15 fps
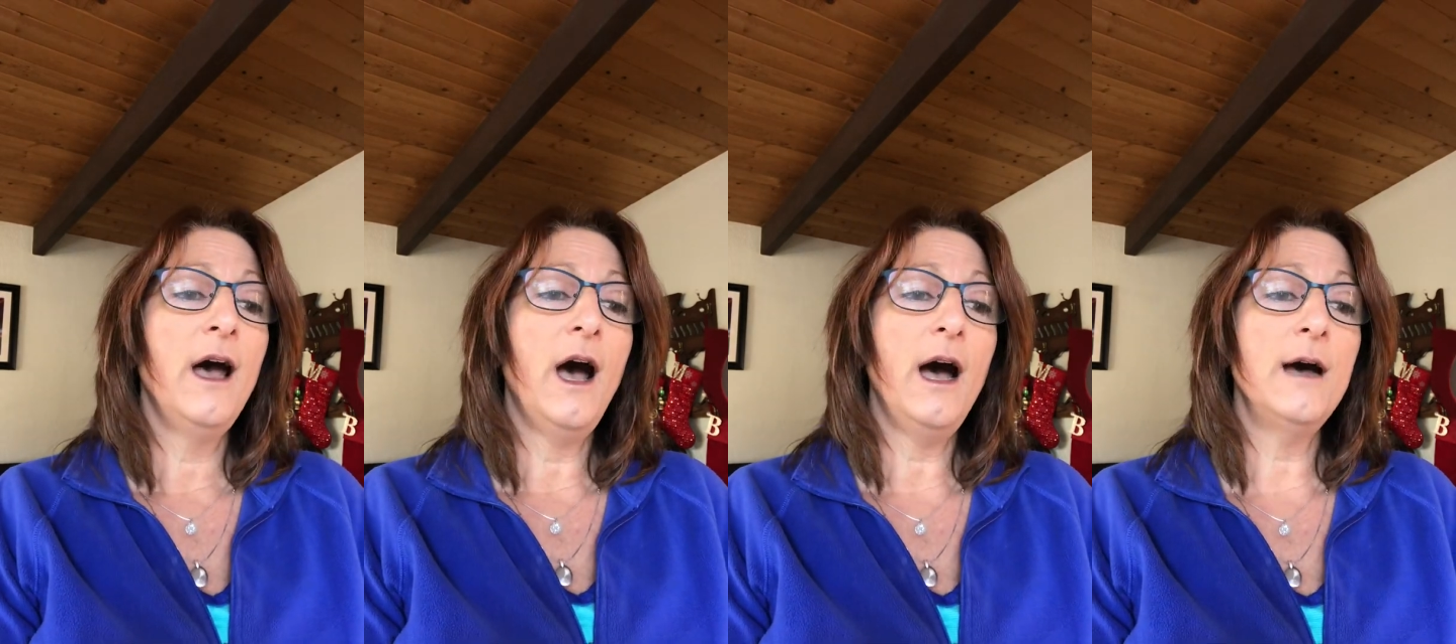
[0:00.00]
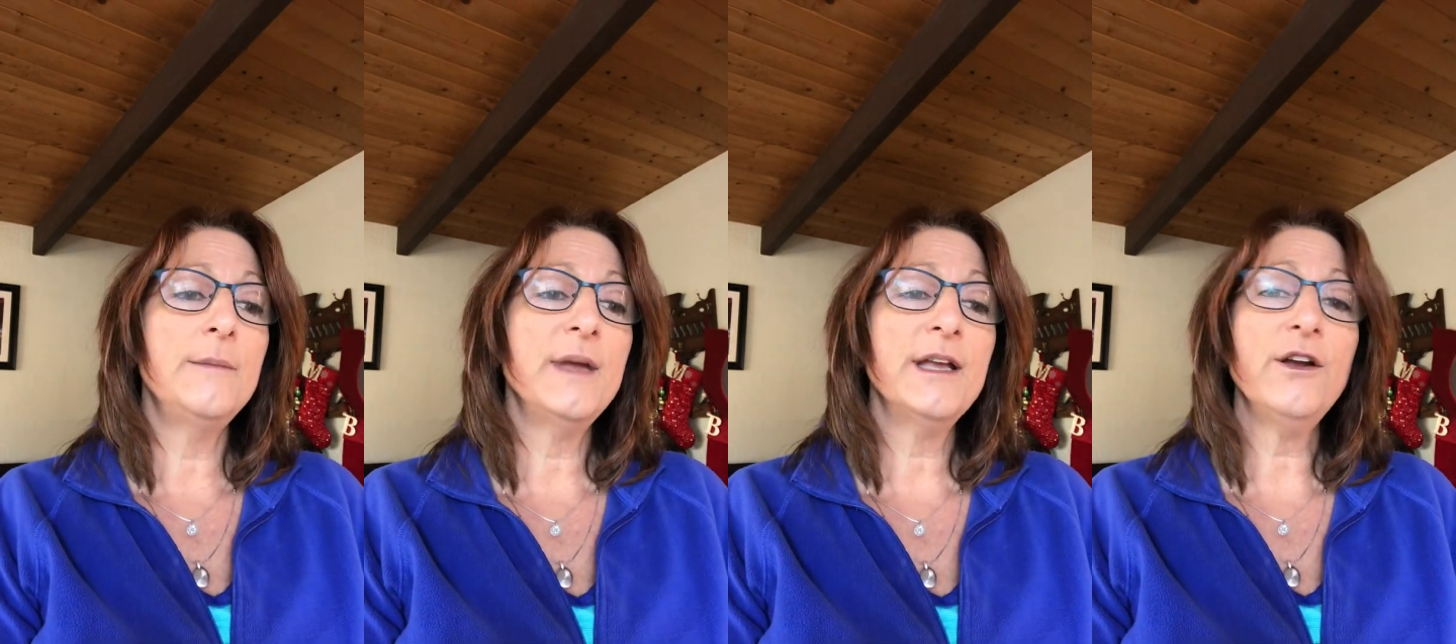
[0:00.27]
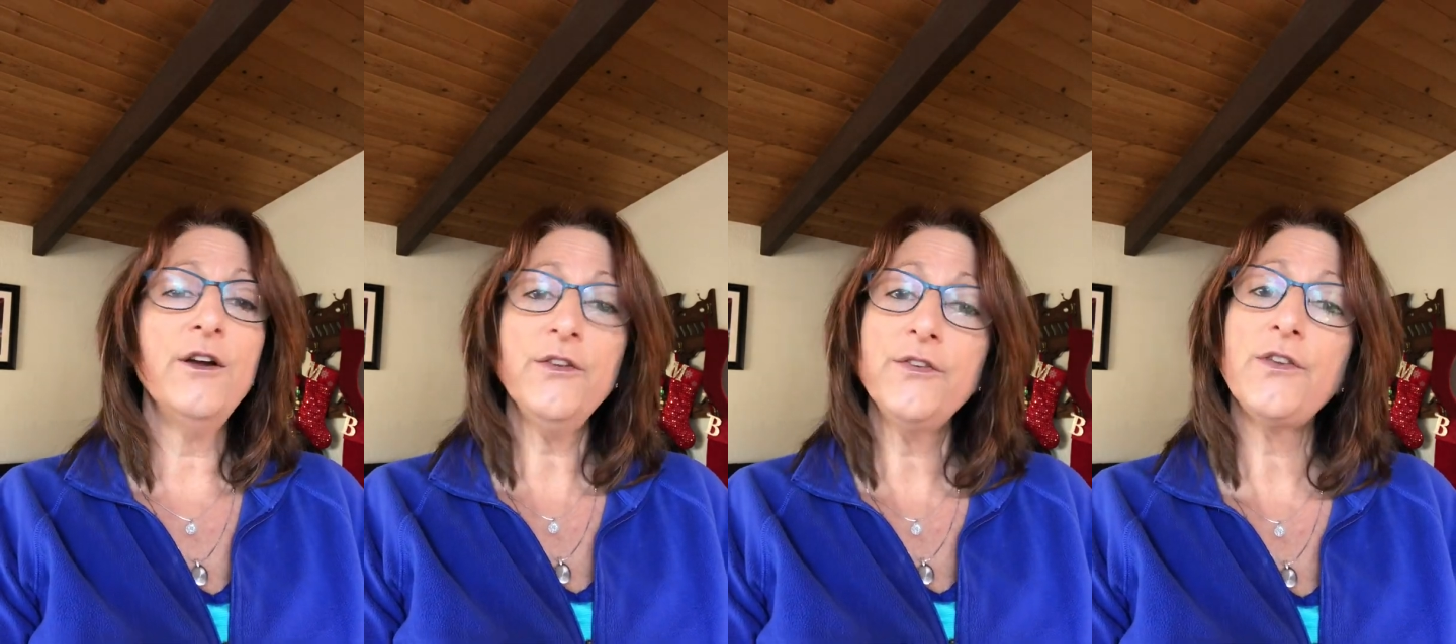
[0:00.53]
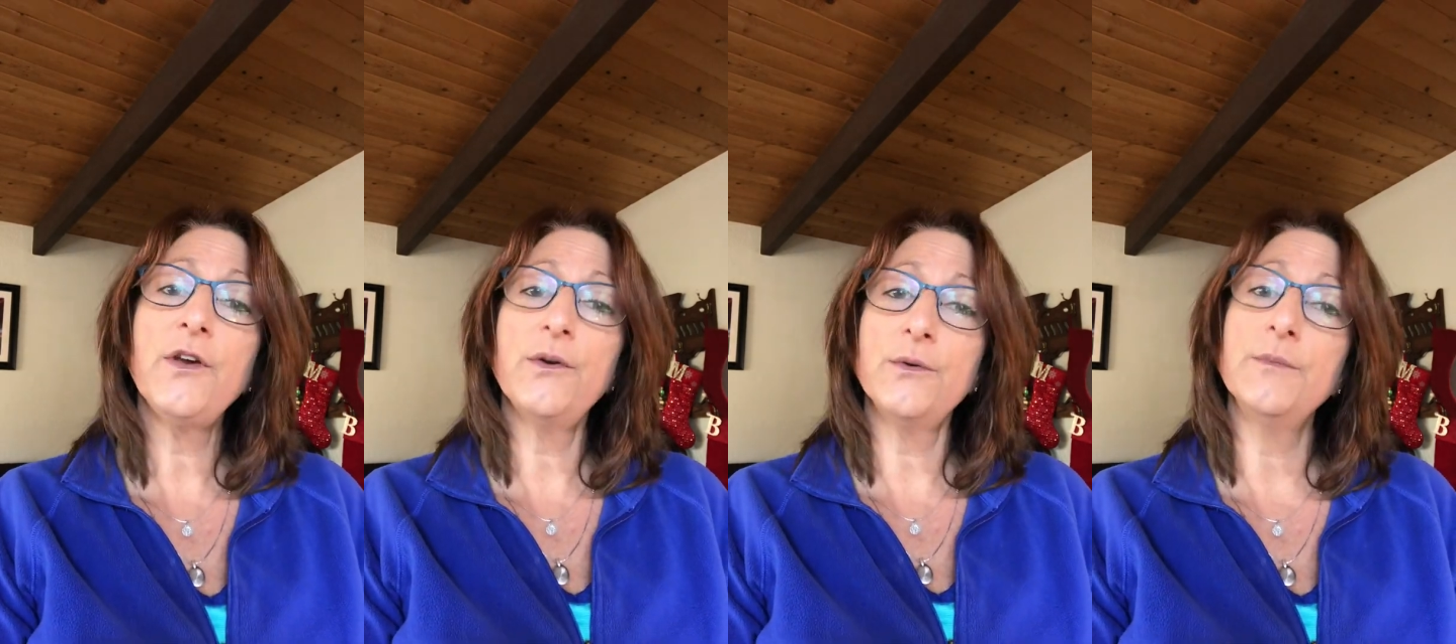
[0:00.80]
And
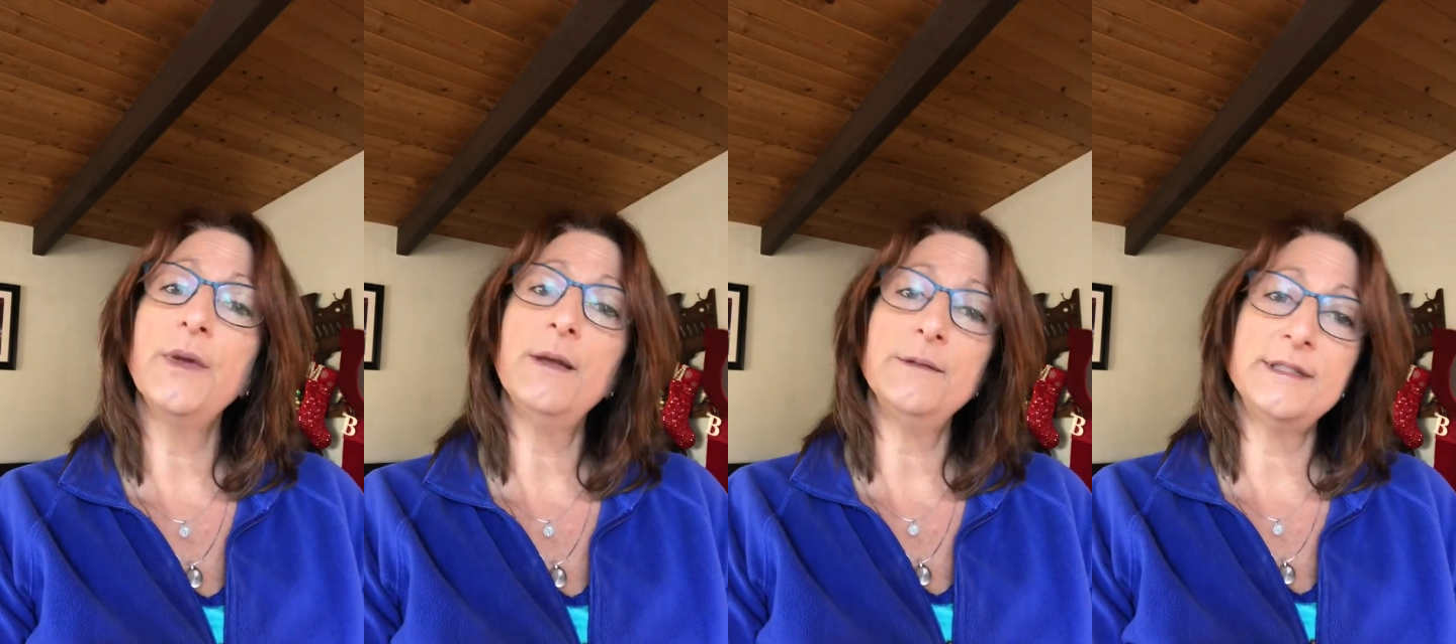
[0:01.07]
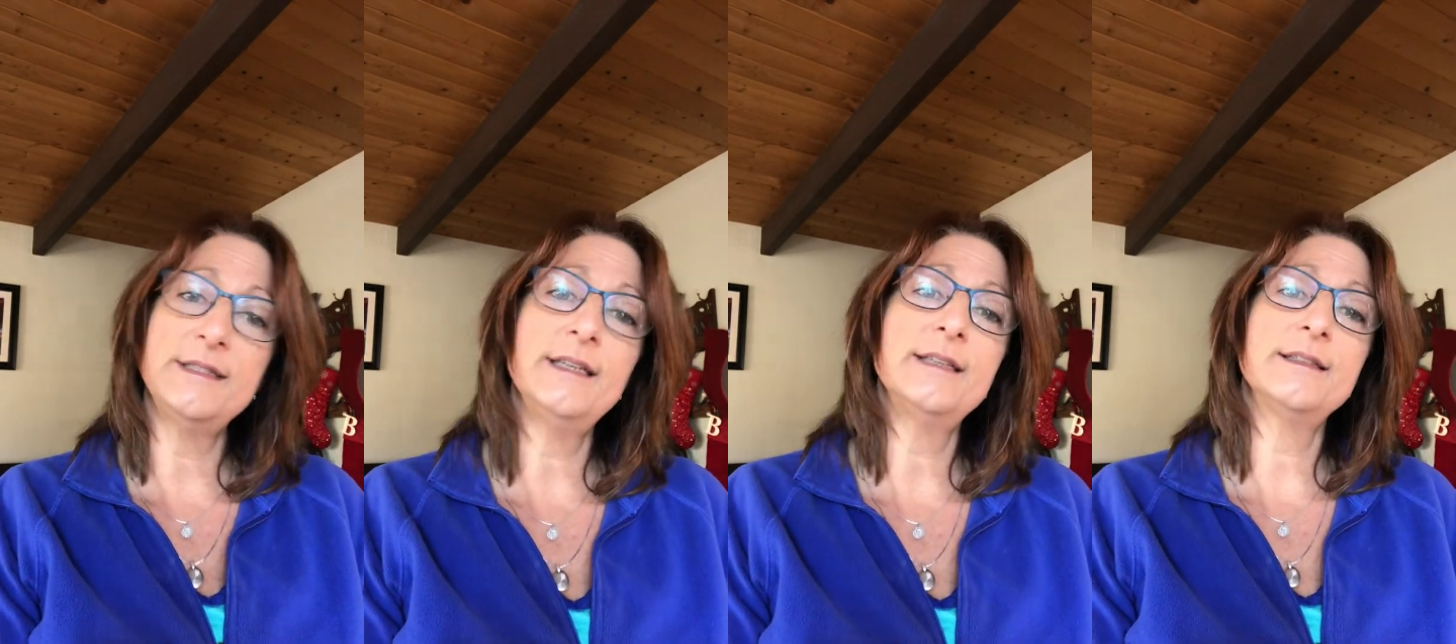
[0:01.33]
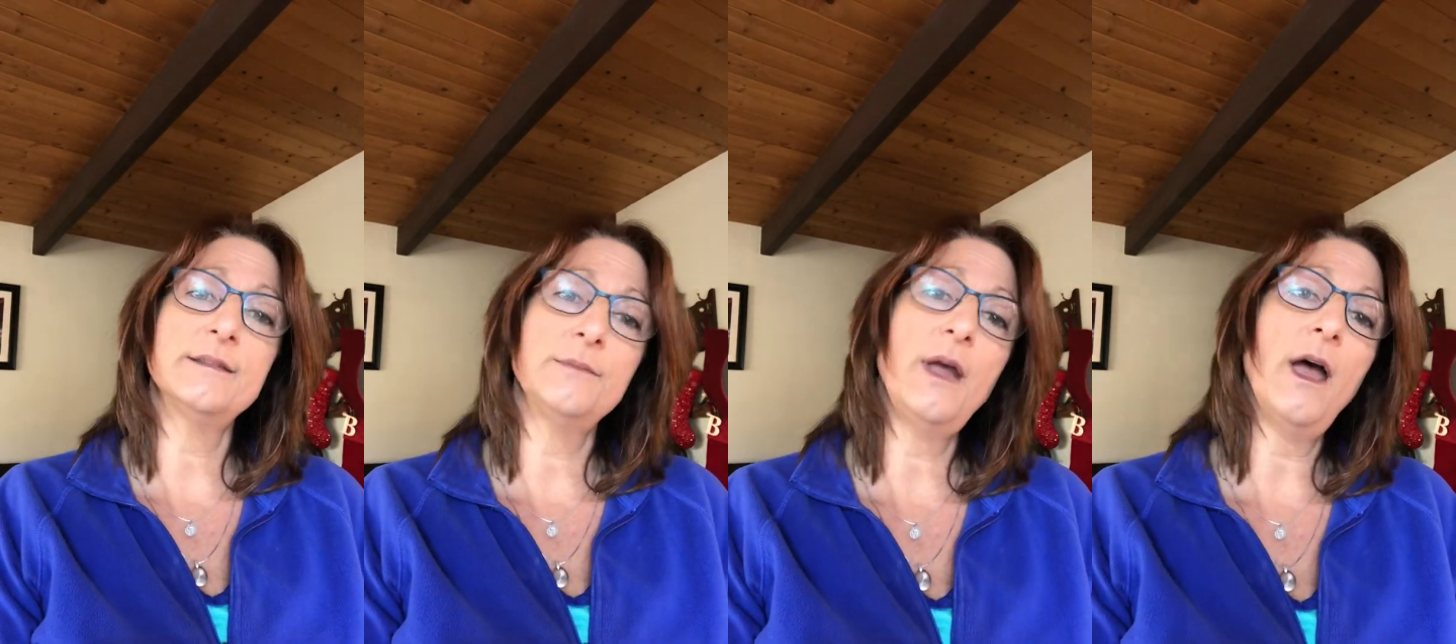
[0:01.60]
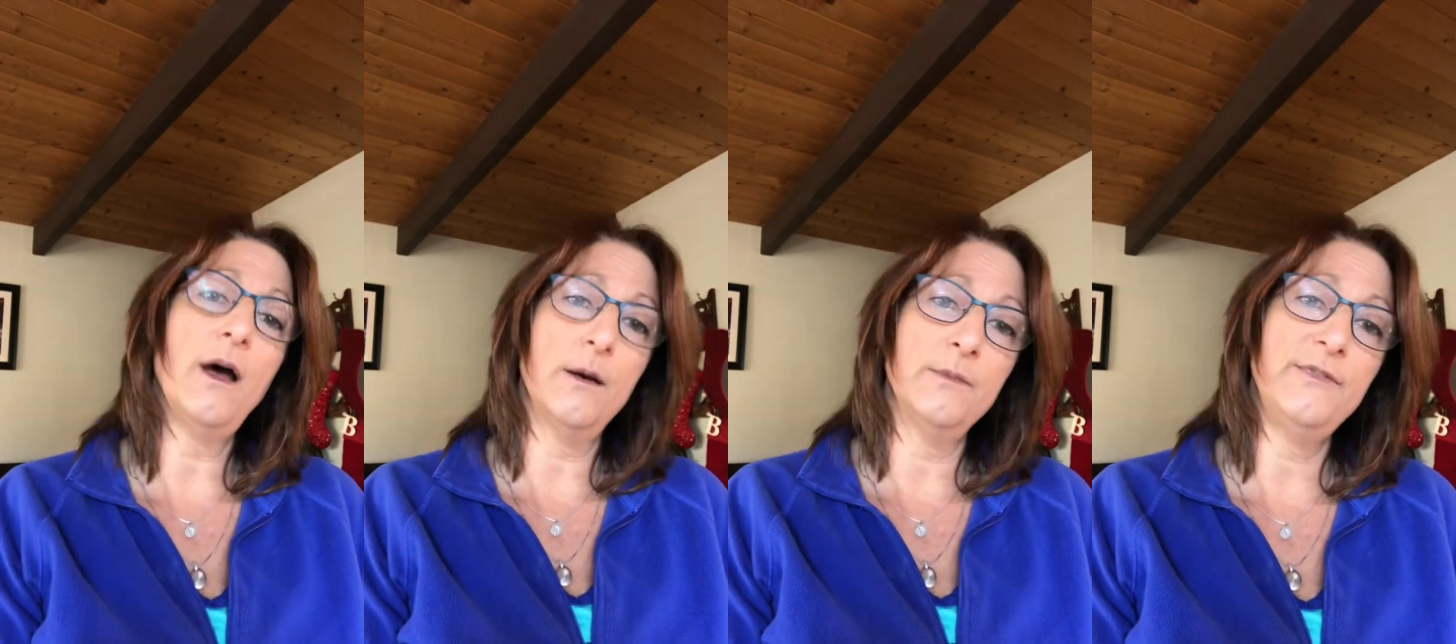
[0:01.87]
also maybe seek some help.